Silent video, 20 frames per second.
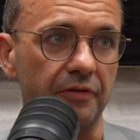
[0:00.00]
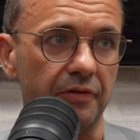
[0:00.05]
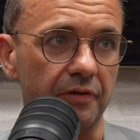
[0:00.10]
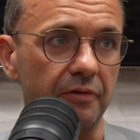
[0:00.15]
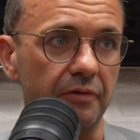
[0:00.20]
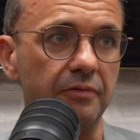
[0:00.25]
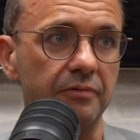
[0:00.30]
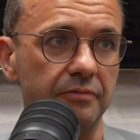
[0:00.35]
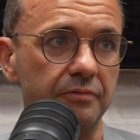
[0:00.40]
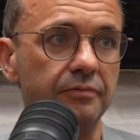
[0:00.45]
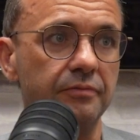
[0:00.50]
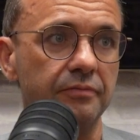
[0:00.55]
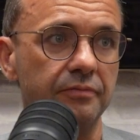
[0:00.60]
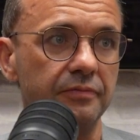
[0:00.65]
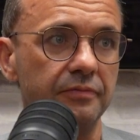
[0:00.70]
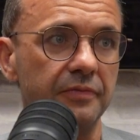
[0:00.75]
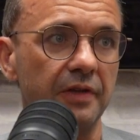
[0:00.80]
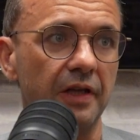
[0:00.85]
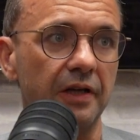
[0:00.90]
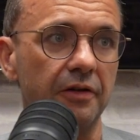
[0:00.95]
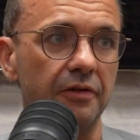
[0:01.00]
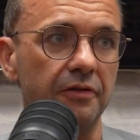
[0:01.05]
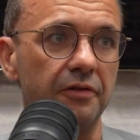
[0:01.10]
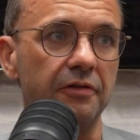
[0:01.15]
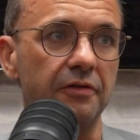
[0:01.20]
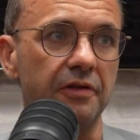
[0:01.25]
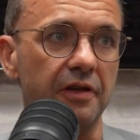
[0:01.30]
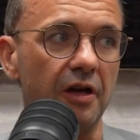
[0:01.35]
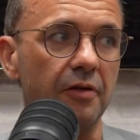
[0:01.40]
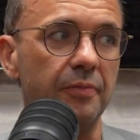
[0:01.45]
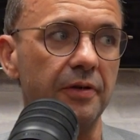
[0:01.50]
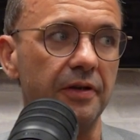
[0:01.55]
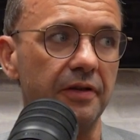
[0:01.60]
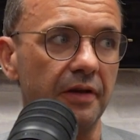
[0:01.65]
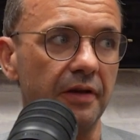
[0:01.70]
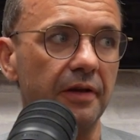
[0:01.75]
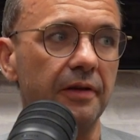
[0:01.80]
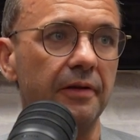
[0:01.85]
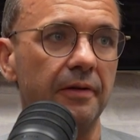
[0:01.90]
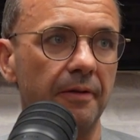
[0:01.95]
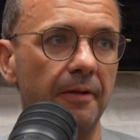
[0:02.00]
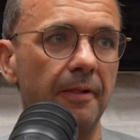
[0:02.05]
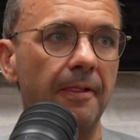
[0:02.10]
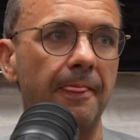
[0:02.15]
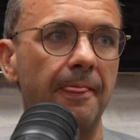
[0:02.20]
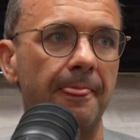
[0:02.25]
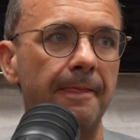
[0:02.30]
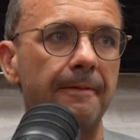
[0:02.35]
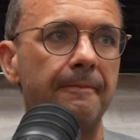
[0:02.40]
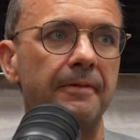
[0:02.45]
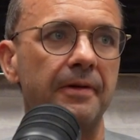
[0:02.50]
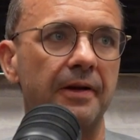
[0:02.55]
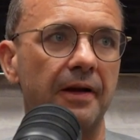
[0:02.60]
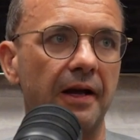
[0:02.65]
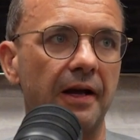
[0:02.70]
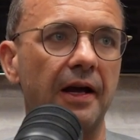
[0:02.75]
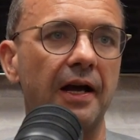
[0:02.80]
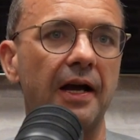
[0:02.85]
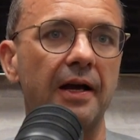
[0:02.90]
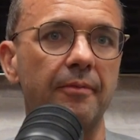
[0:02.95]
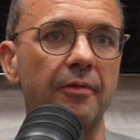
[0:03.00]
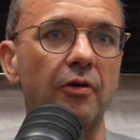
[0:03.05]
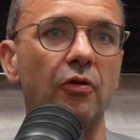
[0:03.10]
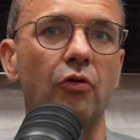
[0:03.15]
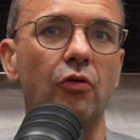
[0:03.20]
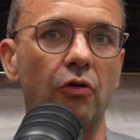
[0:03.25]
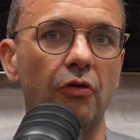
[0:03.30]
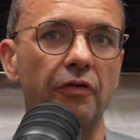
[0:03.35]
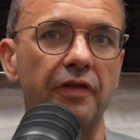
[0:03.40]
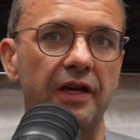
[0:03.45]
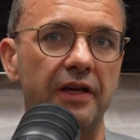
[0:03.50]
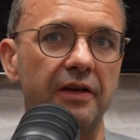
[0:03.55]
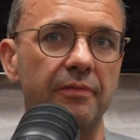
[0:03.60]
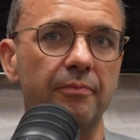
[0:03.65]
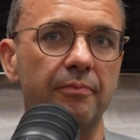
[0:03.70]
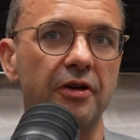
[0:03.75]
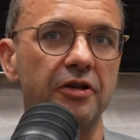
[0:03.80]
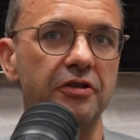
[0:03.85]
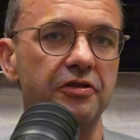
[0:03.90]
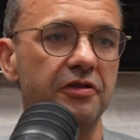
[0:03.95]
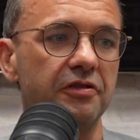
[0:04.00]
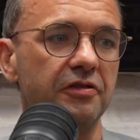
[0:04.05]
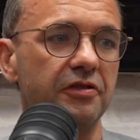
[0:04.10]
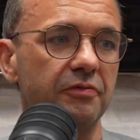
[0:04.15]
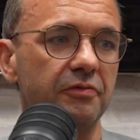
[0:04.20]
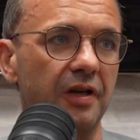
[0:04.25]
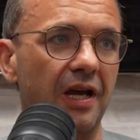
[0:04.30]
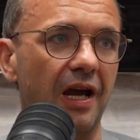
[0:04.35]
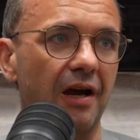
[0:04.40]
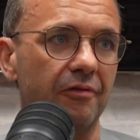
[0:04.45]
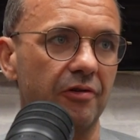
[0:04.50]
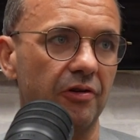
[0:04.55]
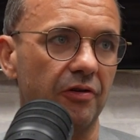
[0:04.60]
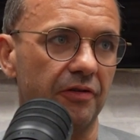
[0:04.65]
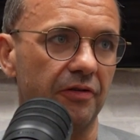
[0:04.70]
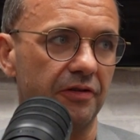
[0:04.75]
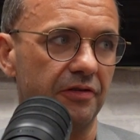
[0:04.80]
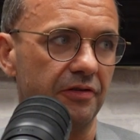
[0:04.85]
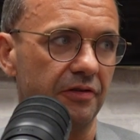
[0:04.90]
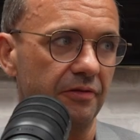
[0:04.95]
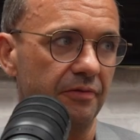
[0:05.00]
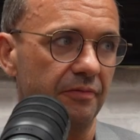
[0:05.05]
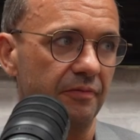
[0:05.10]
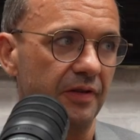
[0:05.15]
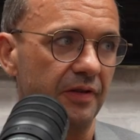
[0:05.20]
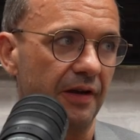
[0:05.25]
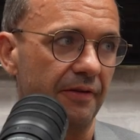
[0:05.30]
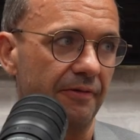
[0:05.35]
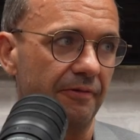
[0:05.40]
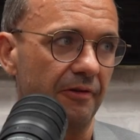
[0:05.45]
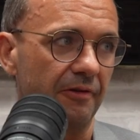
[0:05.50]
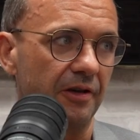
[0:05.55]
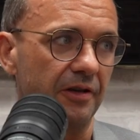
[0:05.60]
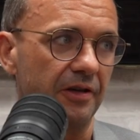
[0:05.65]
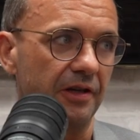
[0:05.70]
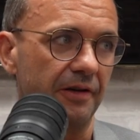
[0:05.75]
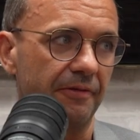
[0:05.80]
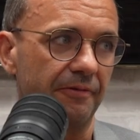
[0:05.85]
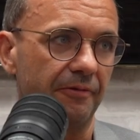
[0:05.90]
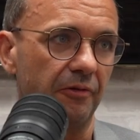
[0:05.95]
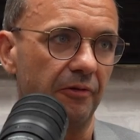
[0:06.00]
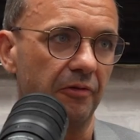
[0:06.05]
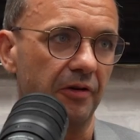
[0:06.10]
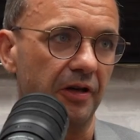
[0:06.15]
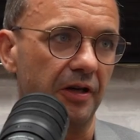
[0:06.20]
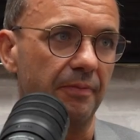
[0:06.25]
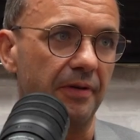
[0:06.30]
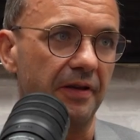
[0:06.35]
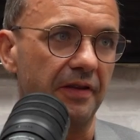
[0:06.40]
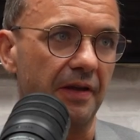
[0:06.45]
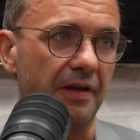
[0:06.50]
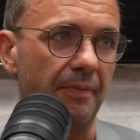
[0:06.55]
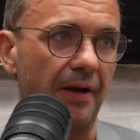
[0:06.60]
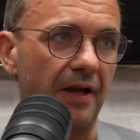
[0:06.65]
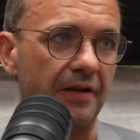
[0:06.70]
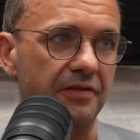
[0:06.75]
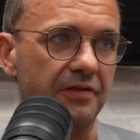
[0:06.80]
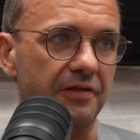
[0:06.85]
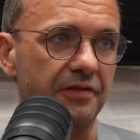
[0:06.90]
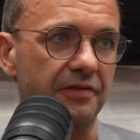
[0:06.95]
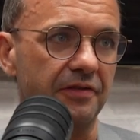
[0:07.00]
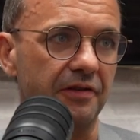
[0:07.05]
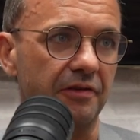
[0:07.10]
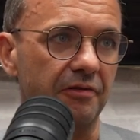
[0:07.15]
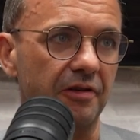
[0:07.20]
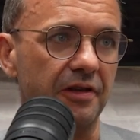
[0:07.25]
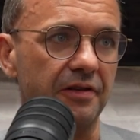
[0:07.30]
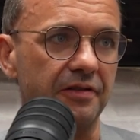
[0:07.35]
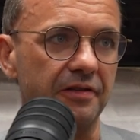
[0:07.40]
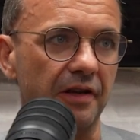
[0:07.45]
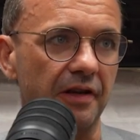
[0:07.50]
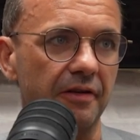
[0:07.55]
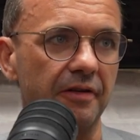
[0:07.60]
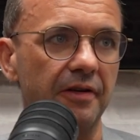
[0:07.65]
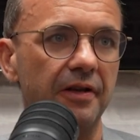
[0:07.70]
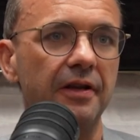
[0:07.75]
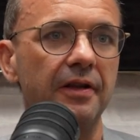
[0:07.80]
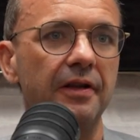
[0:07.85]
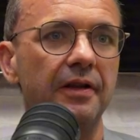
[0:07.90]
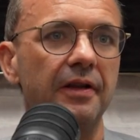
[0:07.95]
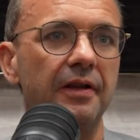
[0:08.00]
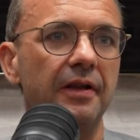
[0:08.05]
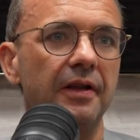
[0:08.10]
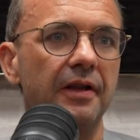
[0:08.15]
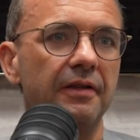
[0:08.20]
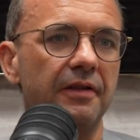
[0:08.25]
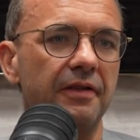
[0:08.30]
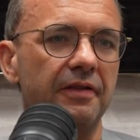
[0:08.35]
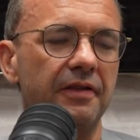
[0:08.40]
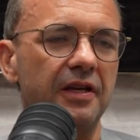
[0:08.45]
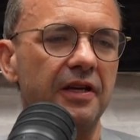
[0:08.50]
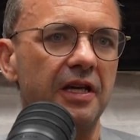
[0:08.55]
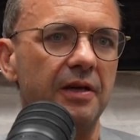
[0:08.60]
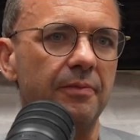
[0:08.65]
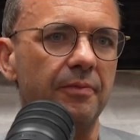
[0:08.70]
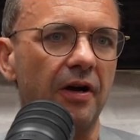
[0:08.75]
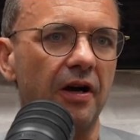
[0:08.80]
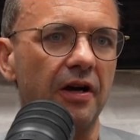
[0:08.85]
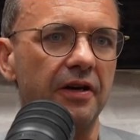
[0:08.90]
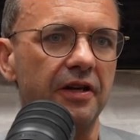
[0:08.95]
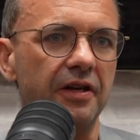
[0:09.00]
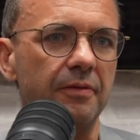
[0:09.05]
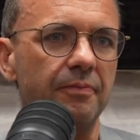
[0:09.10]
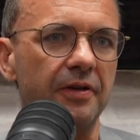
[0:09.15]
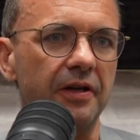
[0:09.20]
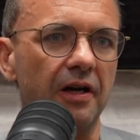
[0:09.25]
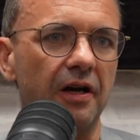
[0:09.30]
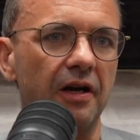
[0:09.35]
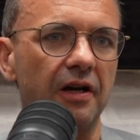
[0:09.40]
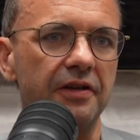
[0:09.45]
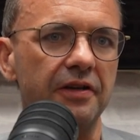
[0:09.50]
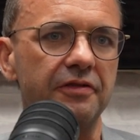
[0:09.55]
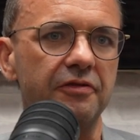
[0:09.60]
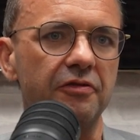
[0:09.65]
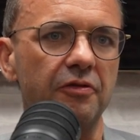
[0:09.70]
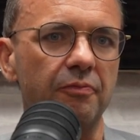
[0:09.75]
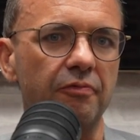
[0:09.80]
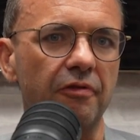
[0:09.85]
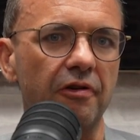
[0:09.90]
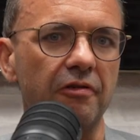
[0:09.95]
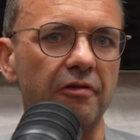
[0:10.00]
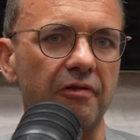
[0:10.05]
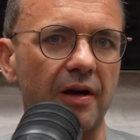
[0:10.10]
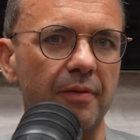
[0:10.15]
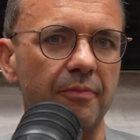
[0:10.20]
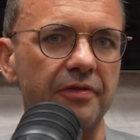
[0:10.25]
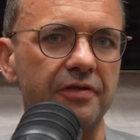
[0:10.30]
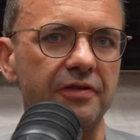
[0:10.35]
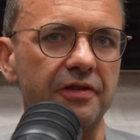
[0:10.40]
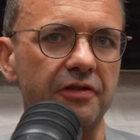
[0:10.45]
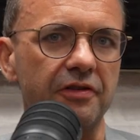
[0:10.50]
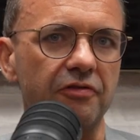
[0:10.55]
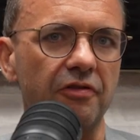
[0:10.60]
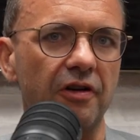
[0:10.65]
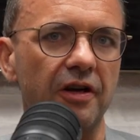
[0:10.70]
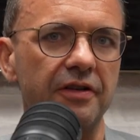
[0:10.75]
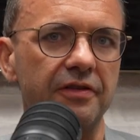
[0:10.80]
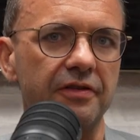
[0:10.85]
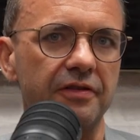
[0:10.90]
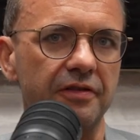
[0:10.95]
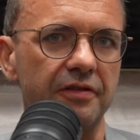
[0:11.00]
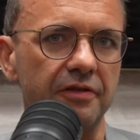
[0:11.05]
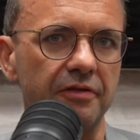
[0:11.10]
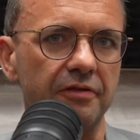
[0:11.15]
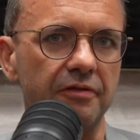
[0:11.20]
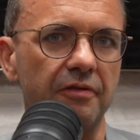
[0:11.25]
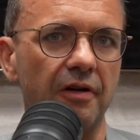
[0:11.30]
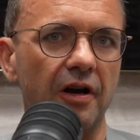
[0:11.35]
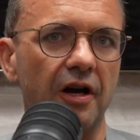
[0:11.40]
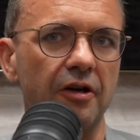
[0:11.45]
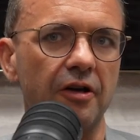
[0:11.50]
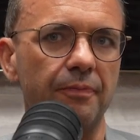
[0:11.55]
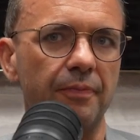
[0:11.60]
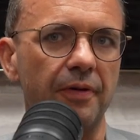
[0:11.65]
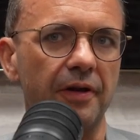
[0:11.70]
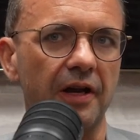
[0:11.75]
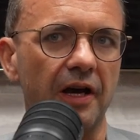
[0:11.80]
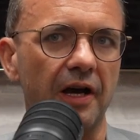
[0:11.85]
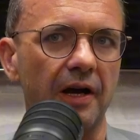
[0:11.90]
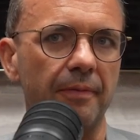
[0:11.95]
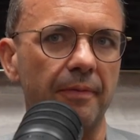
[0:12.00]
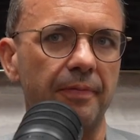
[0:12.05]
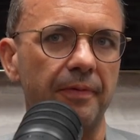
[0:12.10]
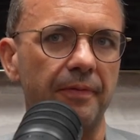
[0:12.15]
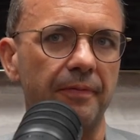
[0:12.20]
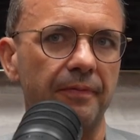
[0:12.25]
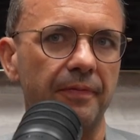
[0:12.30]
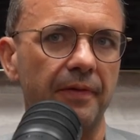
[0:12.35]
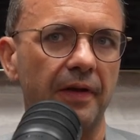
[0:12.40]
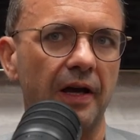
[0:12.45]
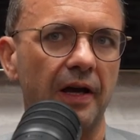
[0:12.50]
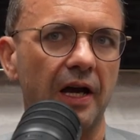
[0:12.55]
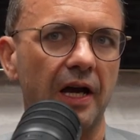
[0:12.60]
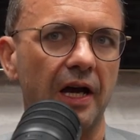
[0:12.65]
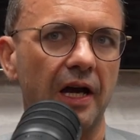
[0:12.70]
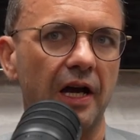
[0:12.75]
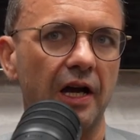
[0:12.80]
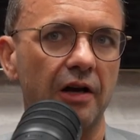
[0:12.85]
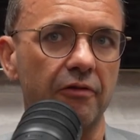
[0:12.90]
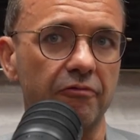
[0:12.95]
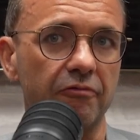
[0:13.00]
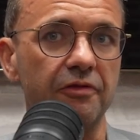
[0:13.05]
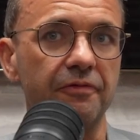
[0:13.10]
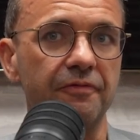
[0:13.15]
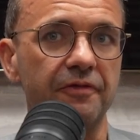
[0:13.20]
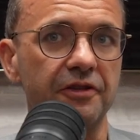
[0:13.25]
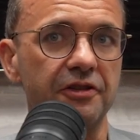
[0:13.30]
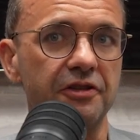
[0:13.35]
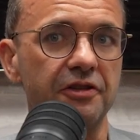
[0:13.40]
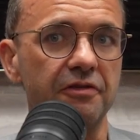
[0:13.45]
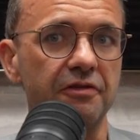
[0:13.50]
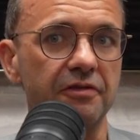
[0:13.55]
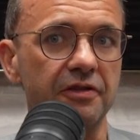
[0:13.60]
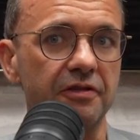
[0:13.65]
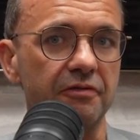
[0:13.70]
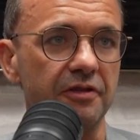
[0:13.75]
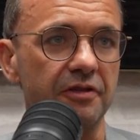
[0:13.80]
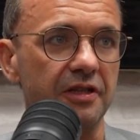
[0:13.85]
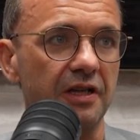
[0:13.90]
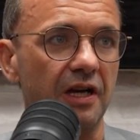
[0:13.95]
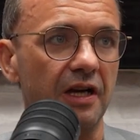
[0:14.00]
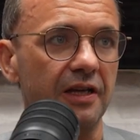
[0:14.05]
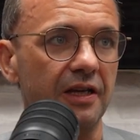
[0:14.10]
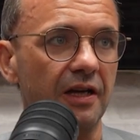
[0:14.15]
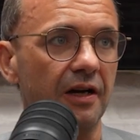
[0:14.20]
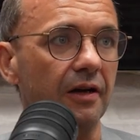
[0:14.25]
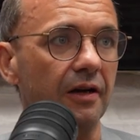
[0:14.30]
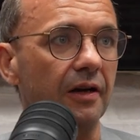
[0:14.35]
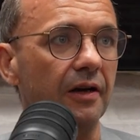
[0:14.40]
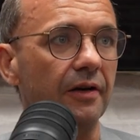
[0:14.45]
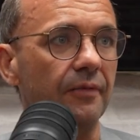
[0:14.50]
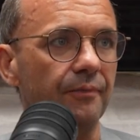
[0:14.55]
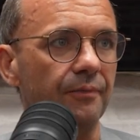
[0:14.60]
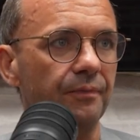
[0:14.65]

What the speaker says: to. They could do the OPT, or most students would carry on and do year 3 and year 4 and complete their bachelor's degrees. So the thinking behind opening a high school program was to try to open up a route for students who are slightly younger